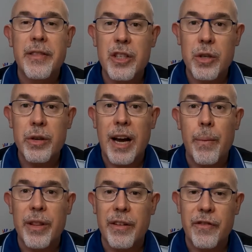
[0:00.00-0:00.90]
that do
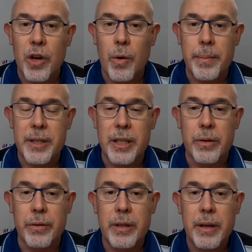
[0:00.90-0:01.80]
come with a few
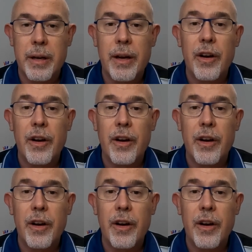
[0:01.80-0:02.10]
obstacles.